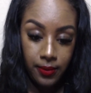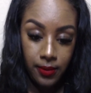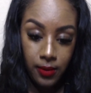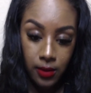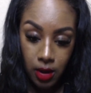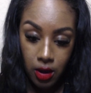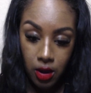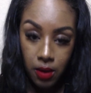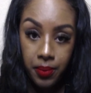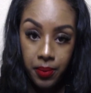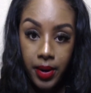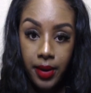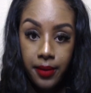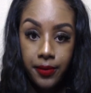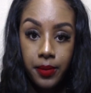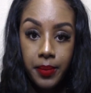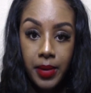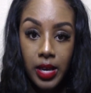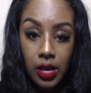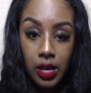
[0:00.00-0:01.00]
y'all pray for
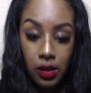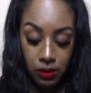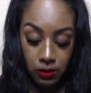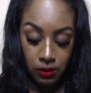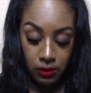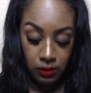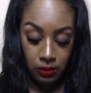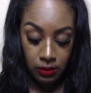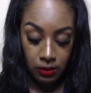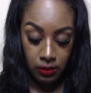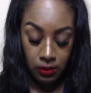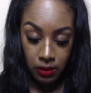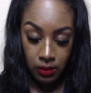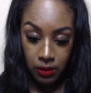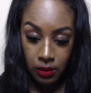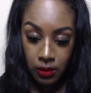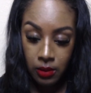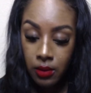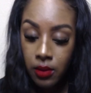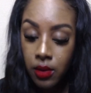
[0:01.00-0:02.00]
me.
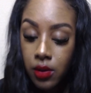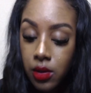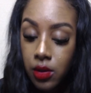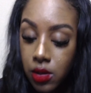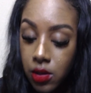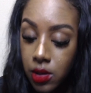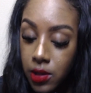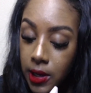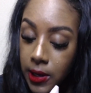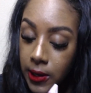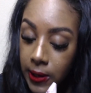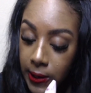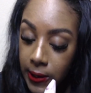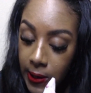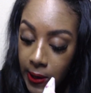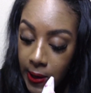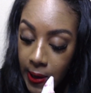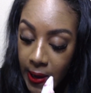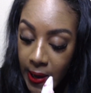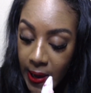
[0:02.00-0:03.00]

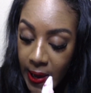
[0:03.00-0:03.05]
Struggle.